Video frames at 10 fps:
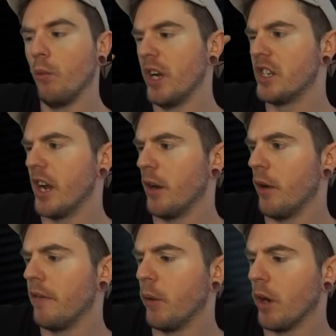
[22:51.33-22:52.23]
Which I
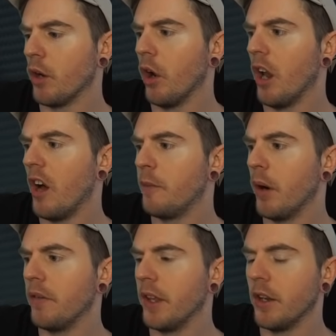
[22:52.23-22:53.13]
don't know if they want to call off,
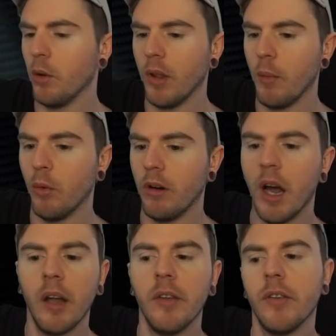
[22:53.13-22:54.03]
but if they do, then we're
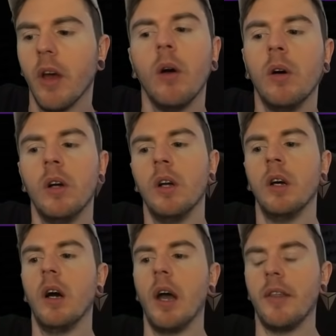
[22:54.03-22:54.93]
ahead. So
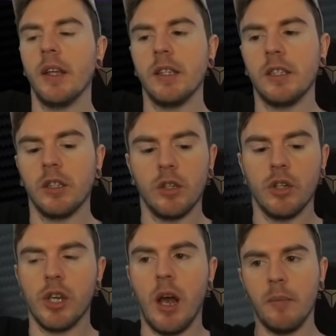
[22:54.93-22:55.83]
I think this is a
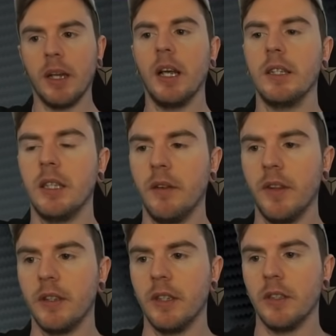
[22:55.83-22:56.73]
good jam. I'd like to see if
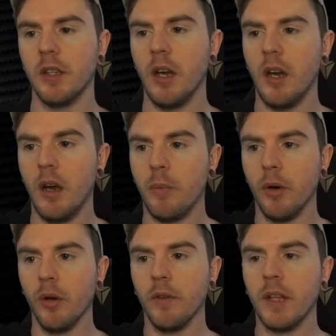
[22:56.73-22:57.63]
this is
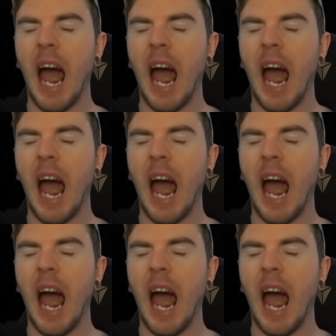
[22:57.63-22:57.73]
approved.